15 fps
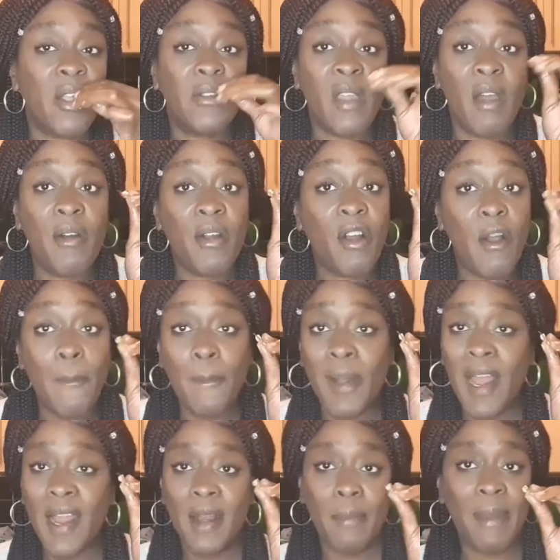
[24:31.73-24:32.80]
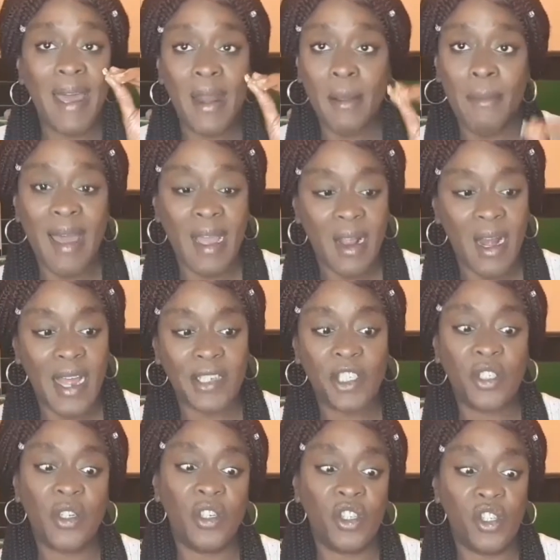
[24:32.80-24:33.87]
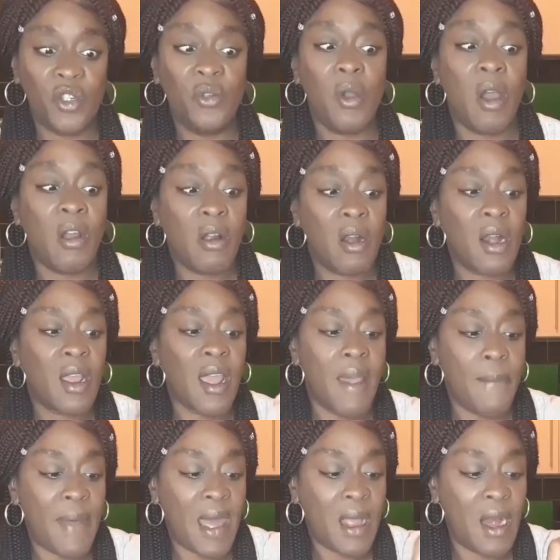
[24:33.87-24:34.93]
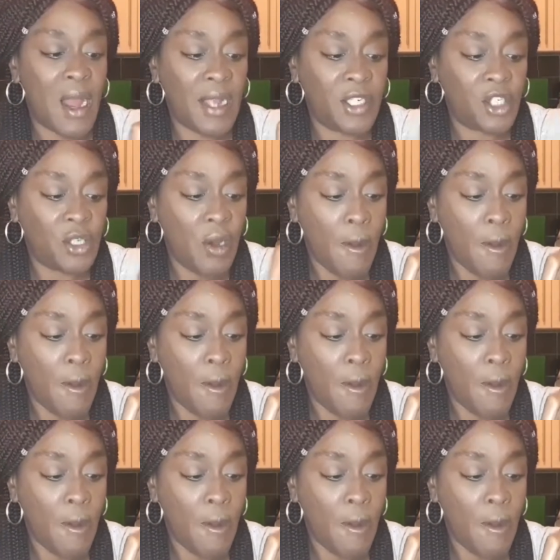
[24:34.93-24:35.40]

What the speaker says: Don't complain about the backlash, because you are going to get backlash.